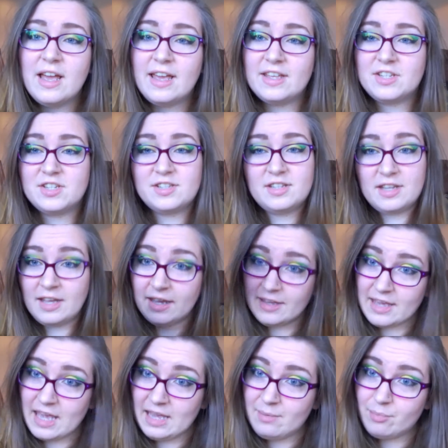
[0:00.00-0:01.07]
It's just the
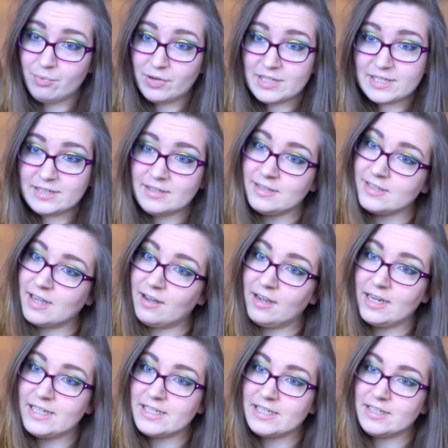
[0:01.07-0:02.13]
Keep Britain
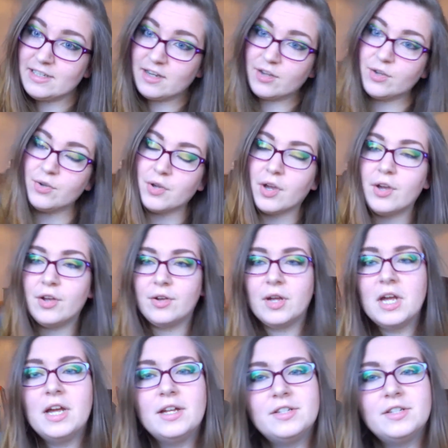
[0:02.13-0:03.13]
Tidy logo